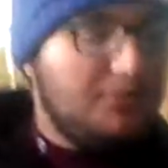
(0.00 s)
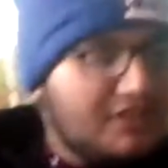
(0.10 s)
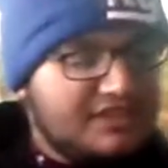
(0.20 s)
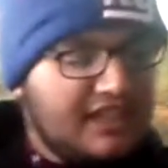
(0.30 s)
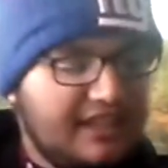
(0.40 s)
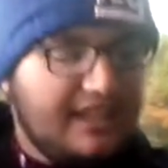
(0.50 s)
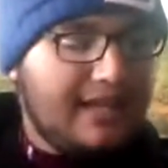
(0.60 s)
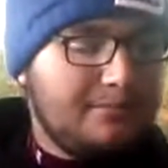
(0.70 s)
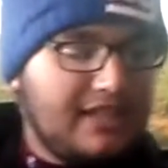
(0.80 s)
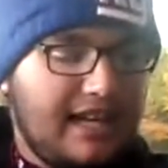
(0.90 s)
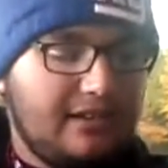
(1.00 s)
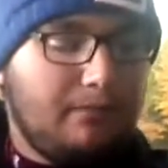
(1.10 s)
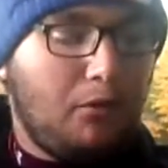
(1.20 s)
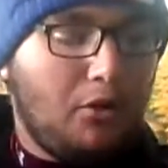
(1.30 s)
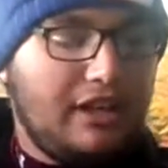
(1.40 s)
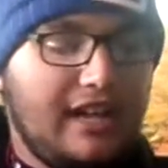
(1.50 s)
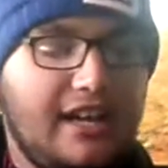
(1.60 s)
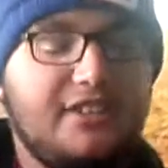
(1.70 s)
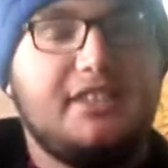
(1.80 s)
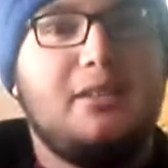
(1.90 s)
to the Sunday games now, the
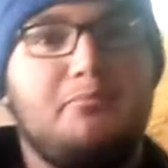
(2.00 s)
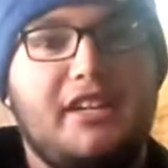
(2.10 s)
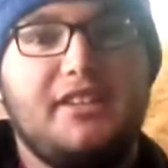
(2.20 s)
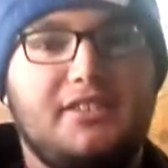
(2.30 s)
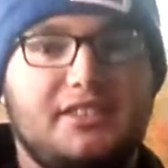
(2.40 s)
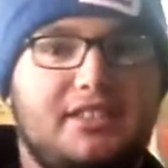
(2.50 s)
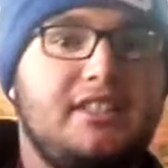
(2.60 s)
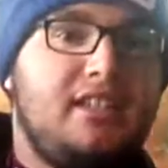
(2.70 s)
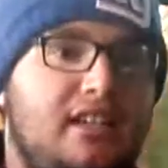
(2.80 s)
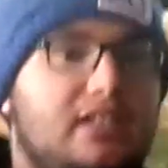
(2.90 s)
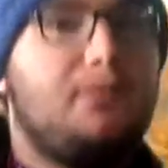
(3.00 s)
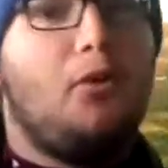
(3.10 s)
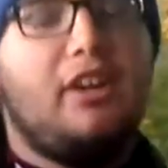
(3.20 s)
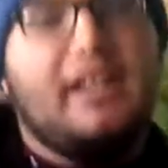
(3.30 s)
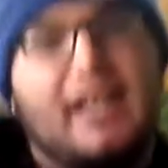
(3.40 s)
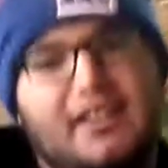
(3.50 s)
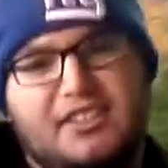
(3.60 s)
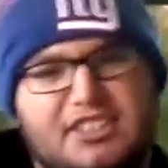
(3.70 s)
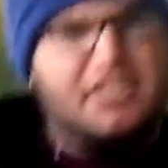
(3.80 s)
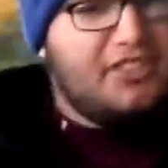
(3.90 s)
49ers and the Bills. The 49ers
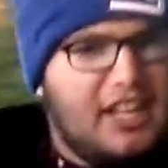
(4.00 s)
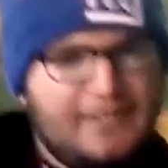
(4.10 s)
still not